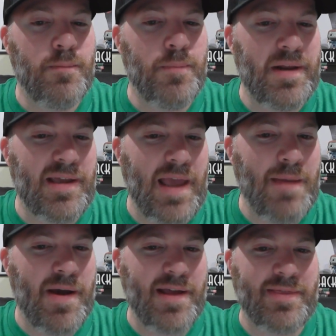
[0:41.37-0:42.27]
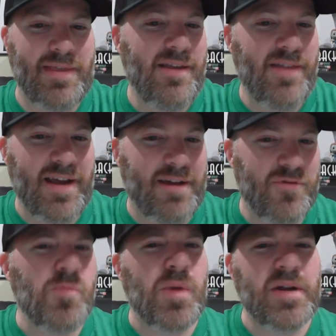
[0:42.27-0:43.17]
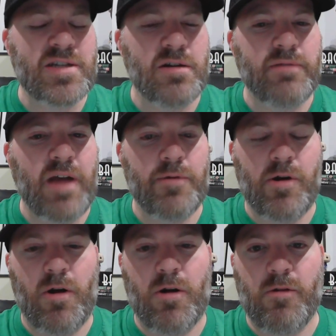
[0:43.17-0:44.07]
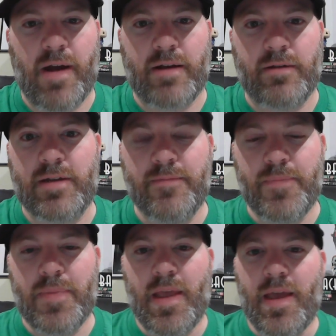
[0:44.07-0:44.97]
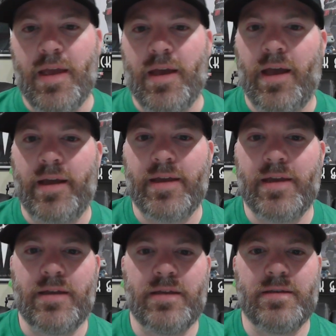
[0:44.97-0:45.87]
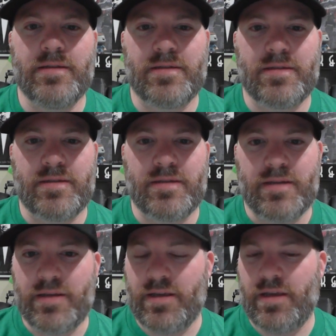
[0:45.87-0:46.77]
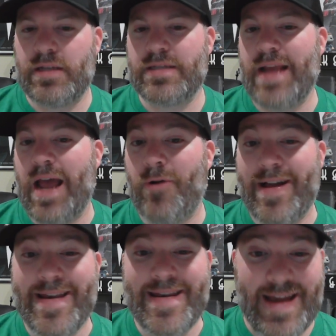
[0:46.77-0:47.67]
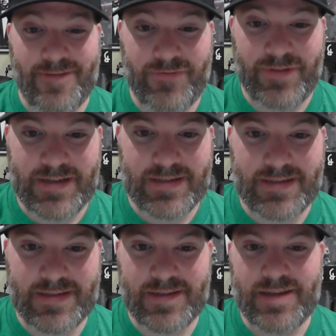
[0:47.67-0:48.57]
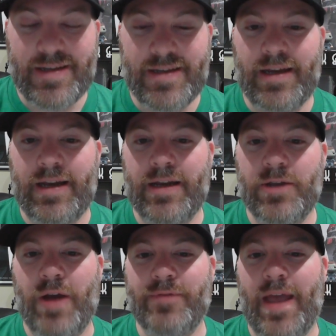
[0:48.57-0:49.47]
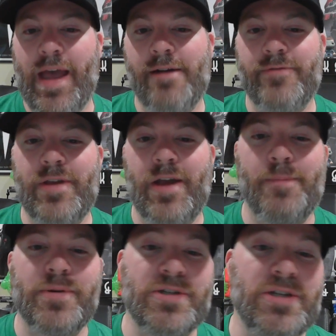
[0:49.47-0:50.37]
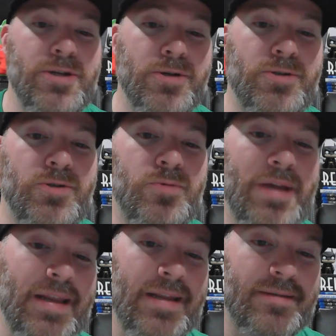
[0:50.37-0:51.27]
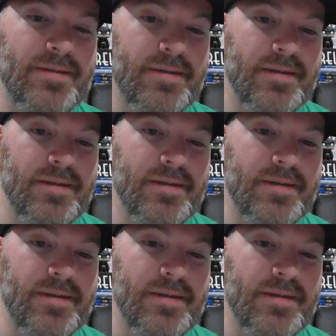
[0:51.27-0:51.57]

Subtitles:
but it came out, I think, like a few months ago, if I recall correctly. It's now on Netflix. You have to have the upper tier to get it.